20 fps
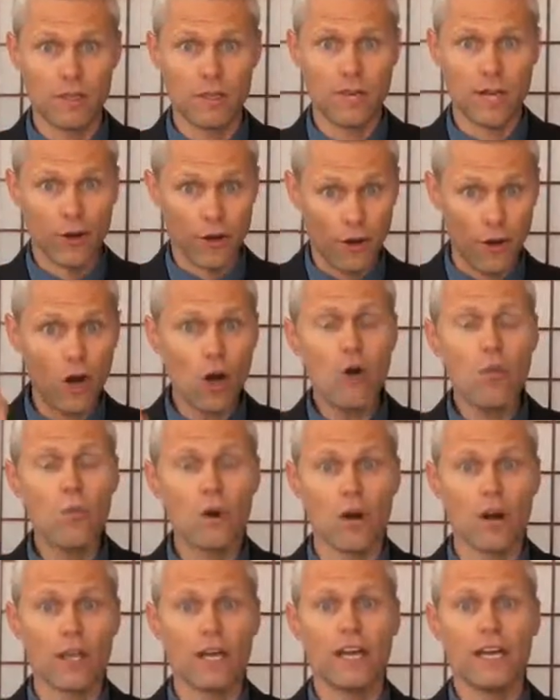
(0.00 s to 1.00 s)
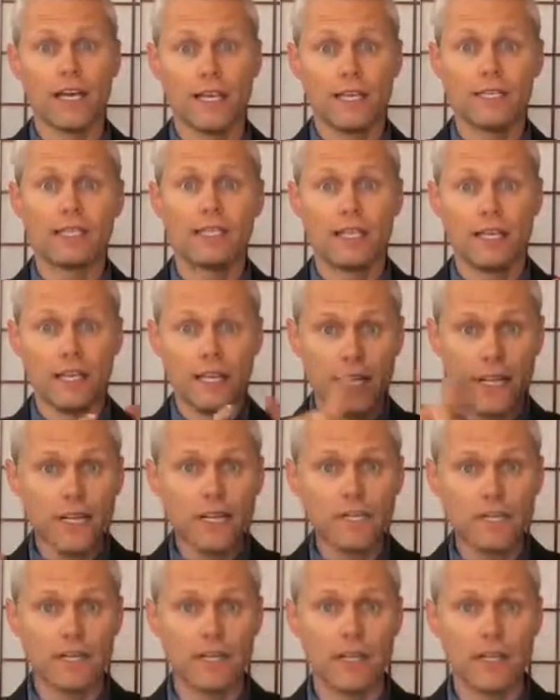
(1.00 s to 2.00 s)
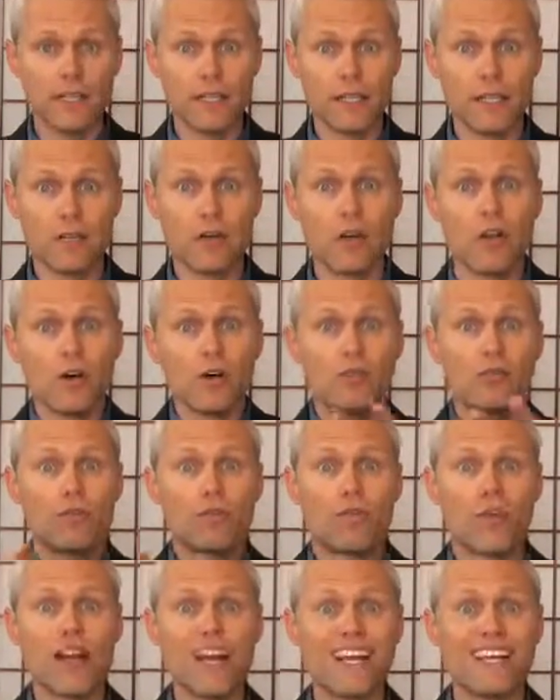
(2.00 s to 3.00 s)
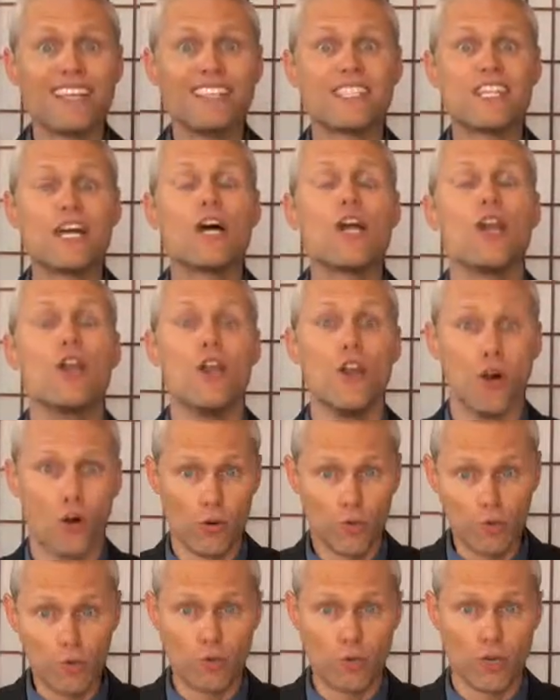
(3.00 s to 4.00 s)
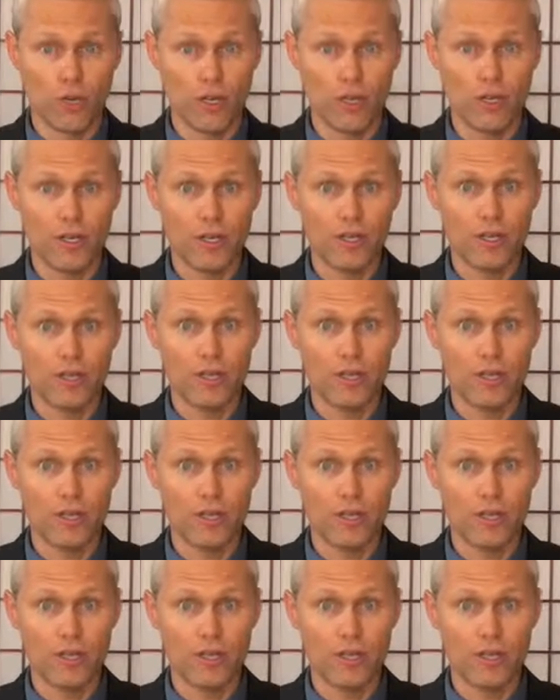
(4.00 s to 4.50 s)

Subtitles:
Now your homework is to get a little phrase notebook.